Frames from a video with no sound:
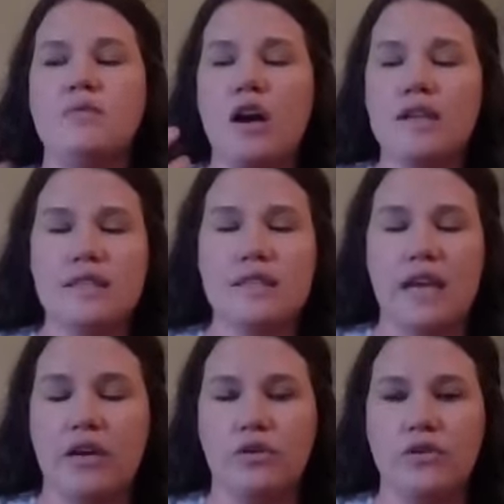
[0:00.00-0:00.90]
toxic
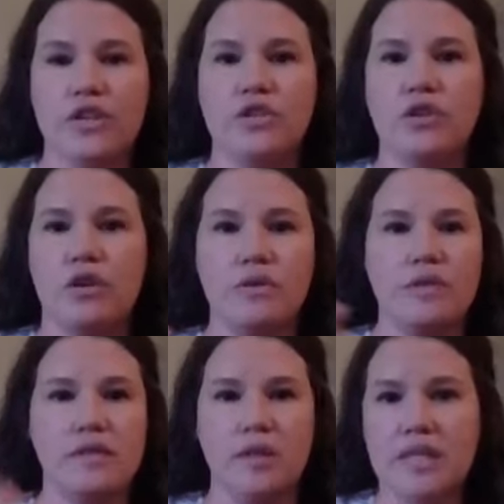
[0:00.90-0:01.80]
diet culture is so
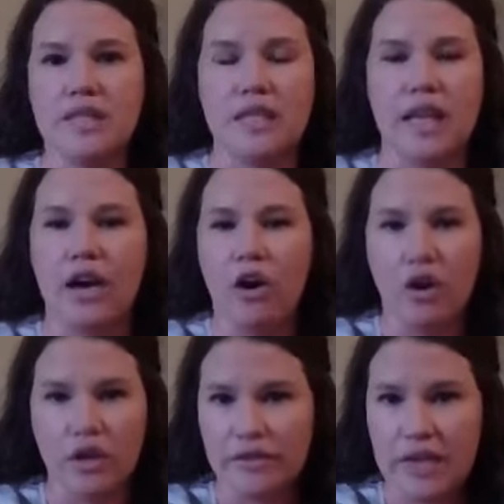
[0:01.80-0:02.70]
seeped into like
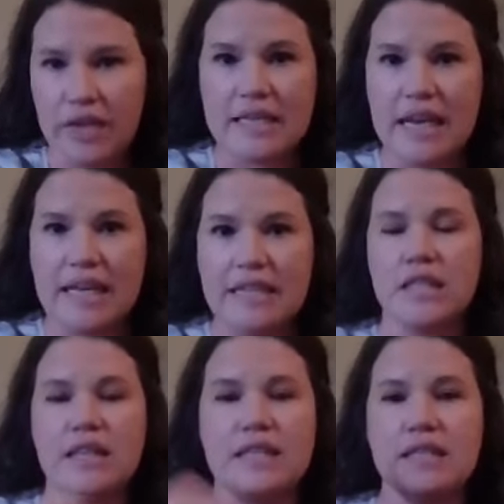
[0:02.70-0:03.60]
all of us that
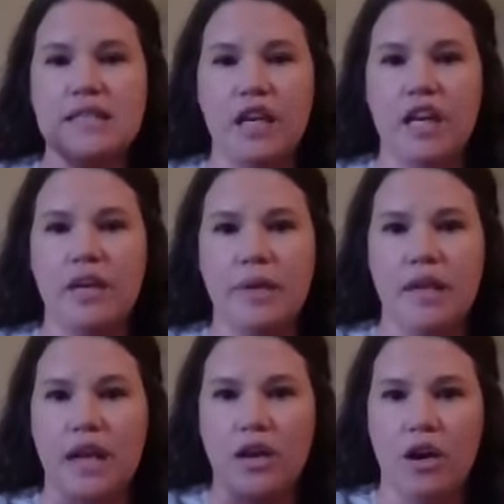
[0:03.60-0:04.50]
this isn't going to
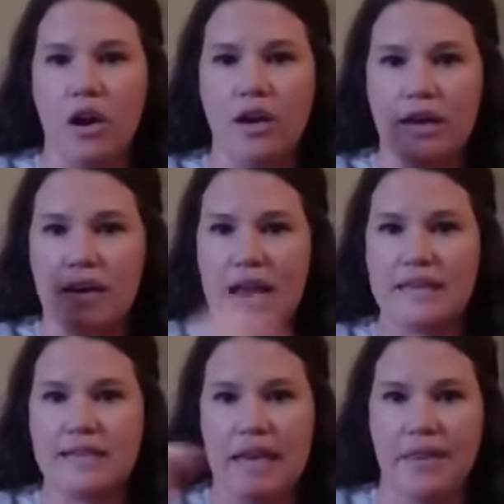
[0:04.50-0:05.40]
be like a
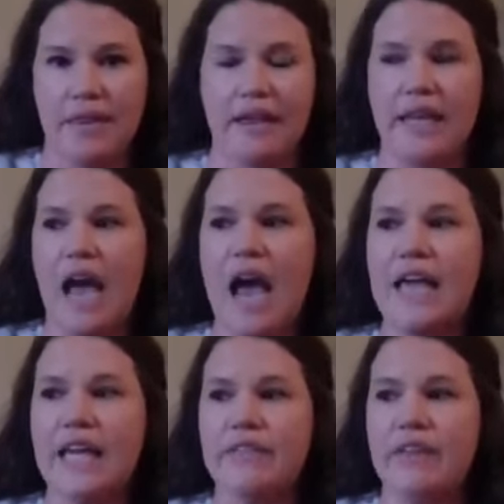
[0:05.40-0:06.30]
next day thing. Like
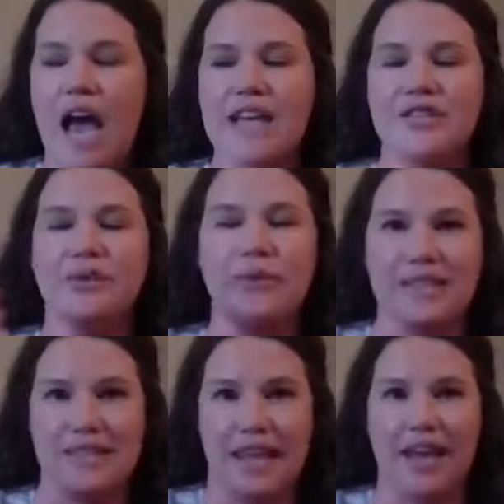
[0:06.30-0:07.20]
I do
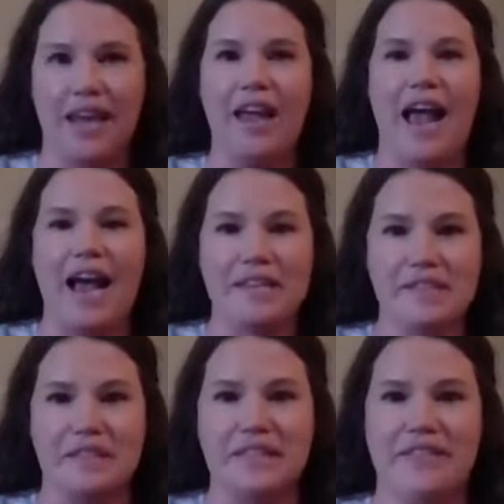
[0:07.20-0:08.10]
this like as
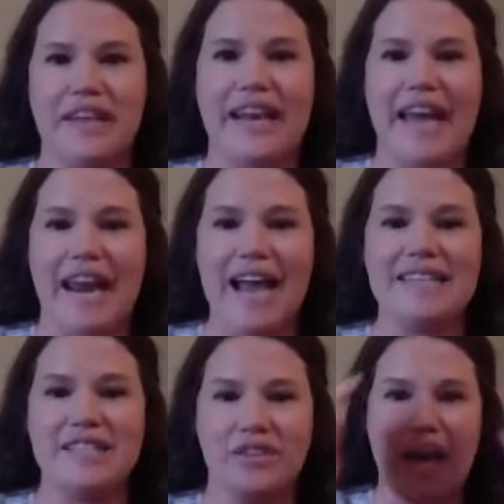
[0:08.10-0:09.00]
a living, and I
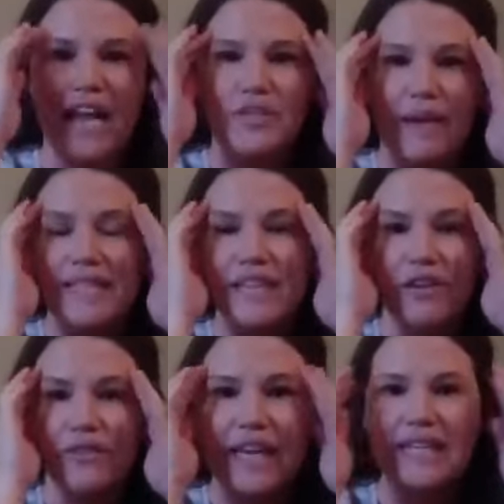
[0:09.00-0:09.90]
still catch
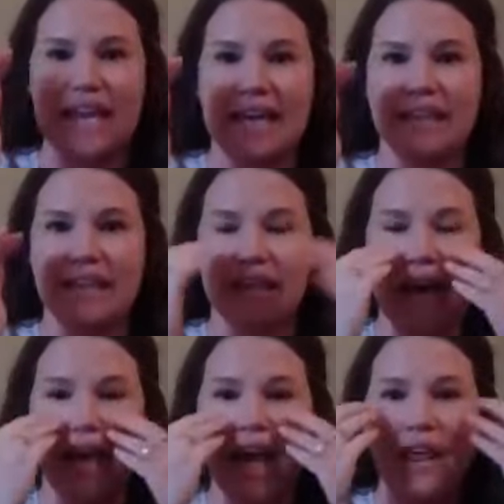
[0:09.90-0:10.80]
myself like daily,
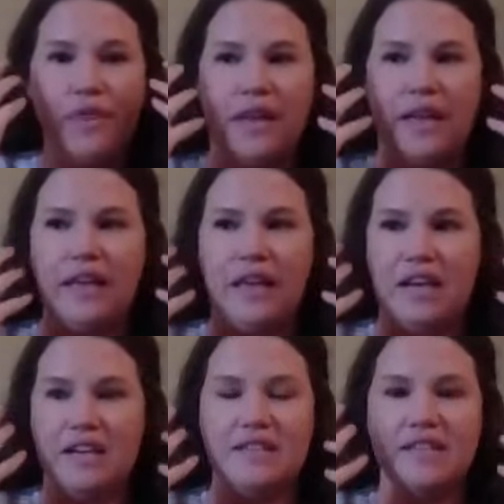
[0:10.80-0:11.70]
like
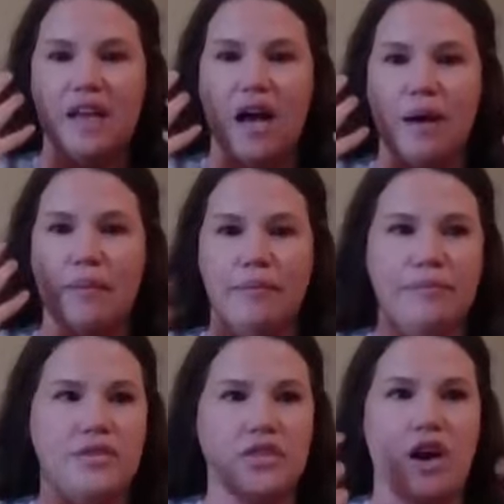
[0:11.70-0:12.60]
thinking
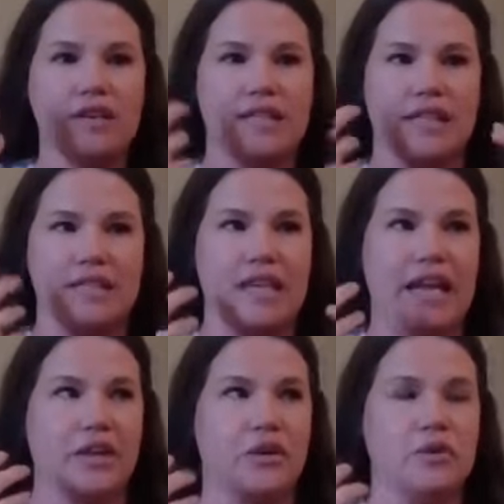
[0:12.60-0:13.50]
some toxic
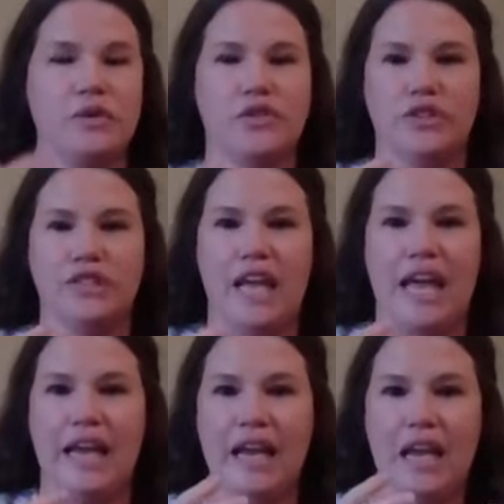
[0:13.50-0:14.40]
diet culture,
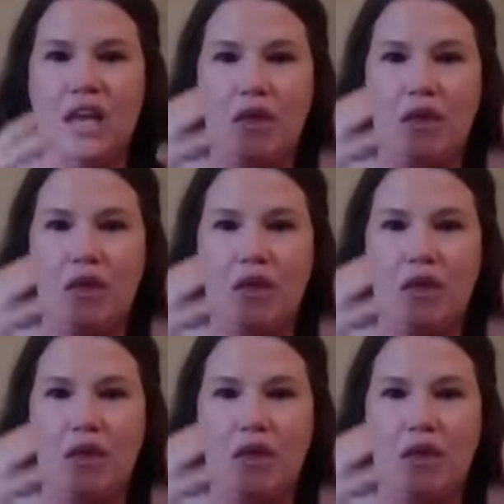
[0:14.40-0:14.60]
like